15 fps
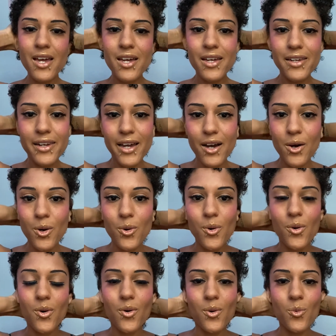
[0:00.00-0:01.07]
Now,
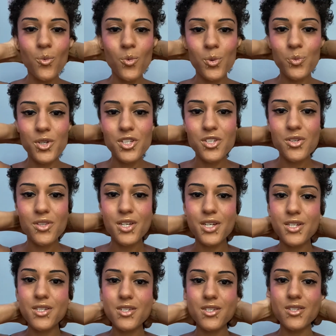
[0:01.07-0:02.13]
when we do
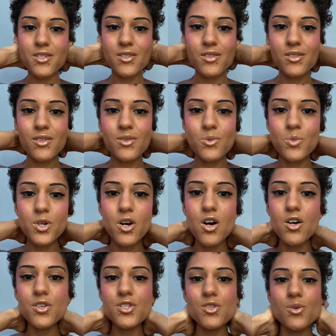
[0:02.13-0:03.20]
this, we're
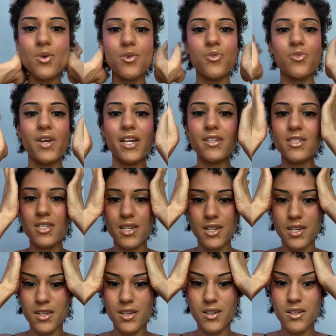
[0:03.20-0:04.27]
also
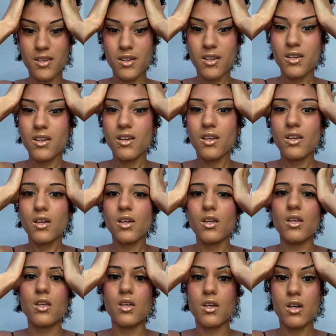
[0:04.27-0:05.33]
affecting
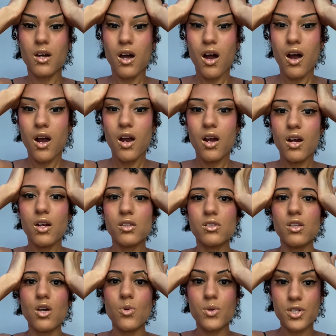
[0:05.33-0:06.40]
our
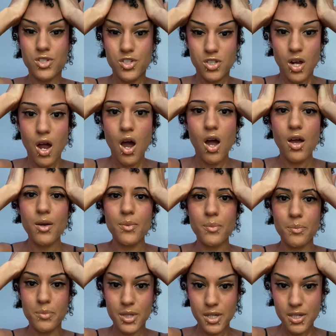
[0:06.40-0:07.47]
lower jaw
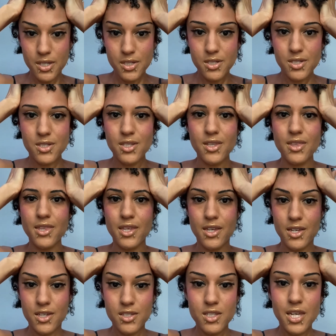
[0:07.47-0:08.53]
because
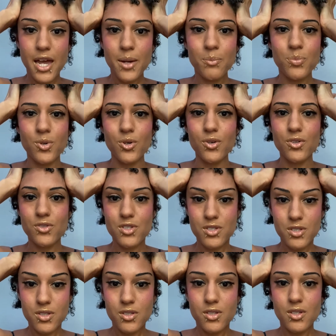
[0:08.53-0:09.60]
the temples,
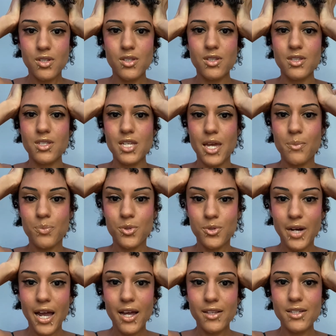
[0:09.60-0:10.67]
the
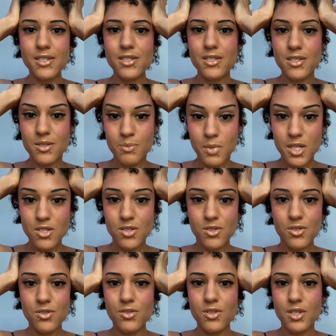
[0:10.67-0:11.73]
temporalis
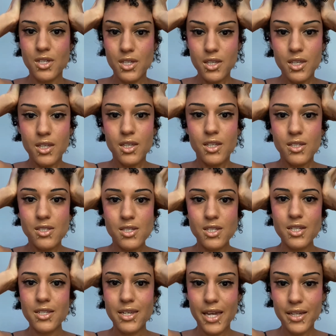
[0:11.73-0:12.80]
muscle, is
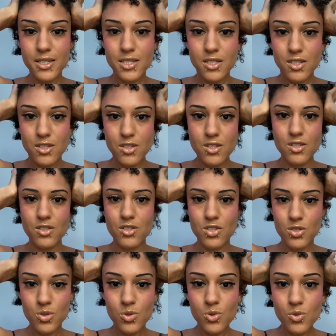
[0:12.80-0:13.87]
connected
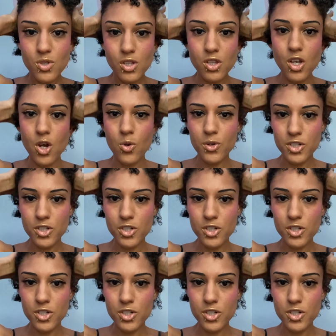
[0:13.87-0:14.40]
to the lower